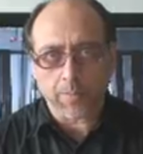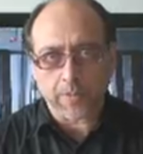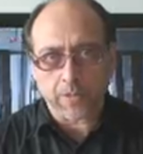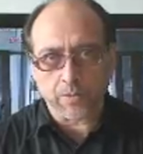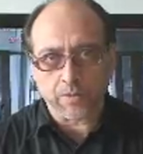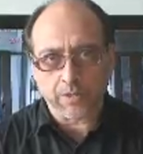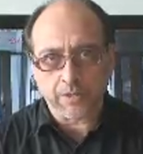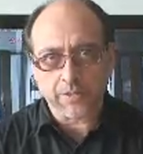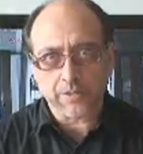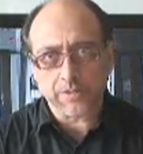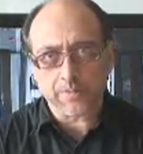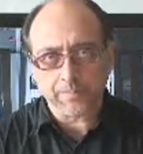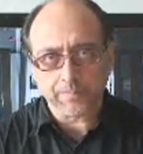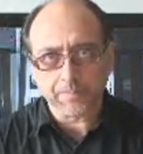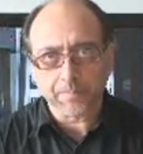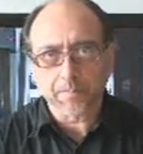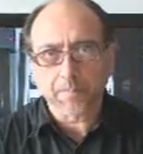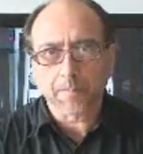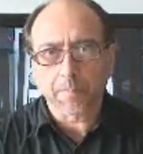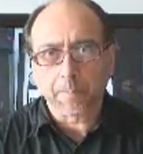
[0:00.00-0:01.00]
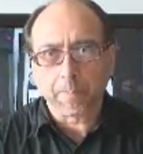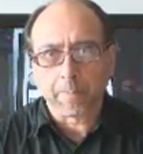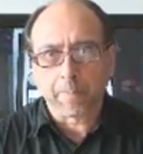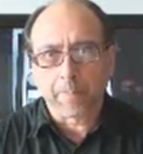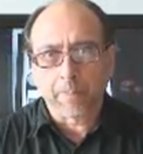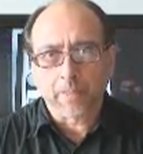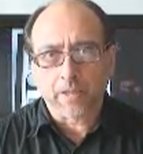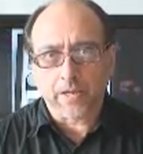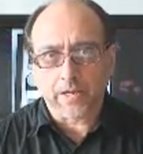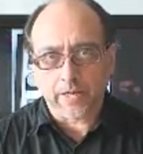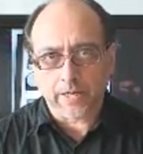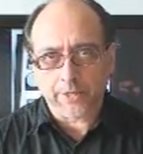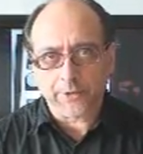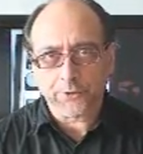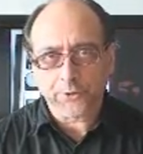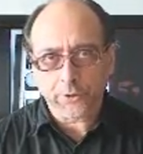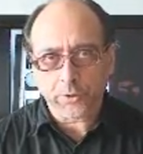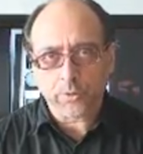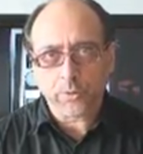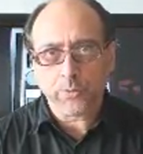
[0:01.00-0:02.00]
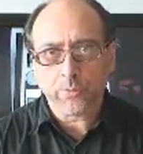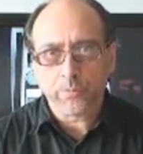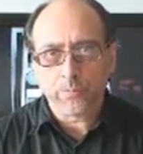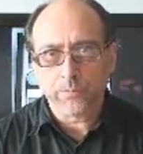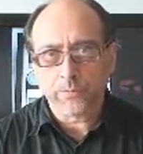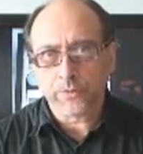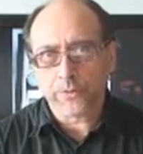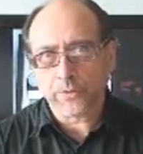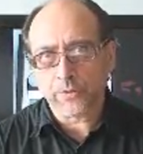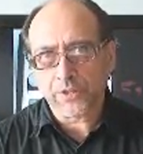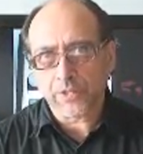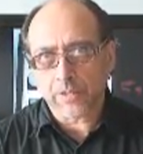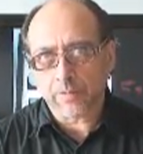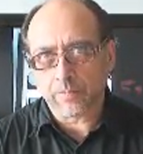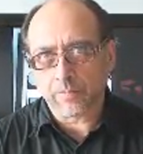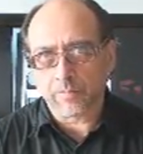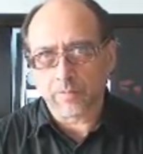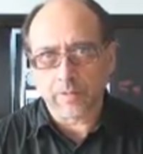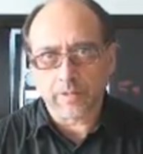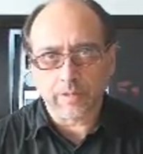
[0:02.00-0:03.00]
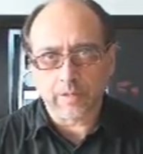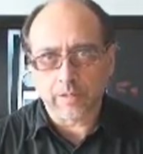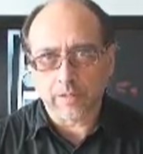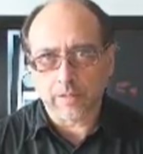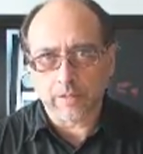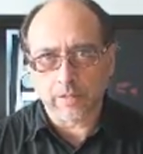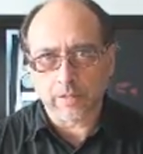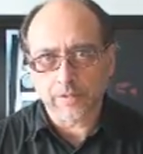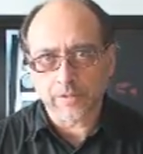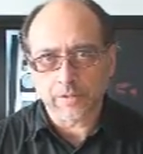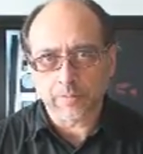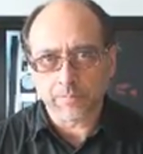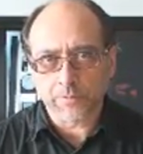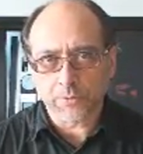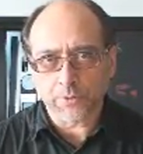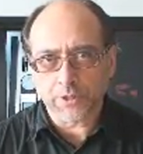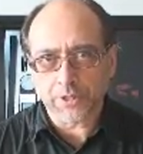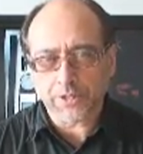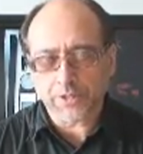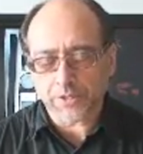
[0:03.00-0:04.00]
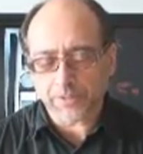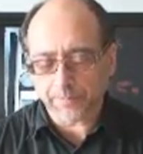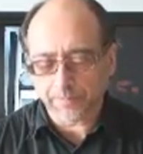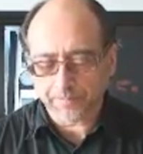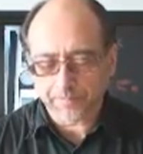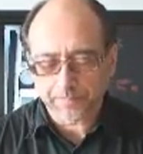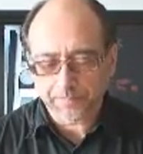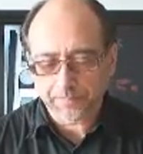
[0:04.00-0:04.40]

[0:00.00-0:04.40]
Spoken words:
about this, and I show you some tricks.